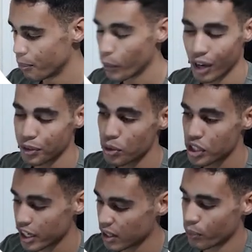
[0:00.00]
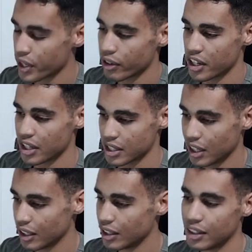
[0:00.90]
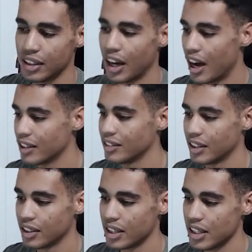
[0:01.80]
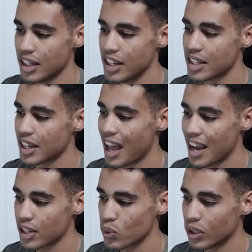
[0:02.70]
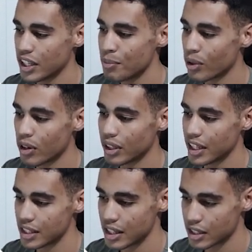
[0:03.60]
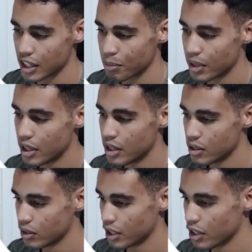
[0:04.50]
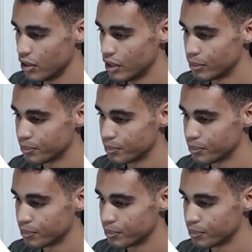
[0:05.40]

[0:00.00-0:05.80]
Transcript: we have to check if we are in a sell, and it is actually more or less the same. So here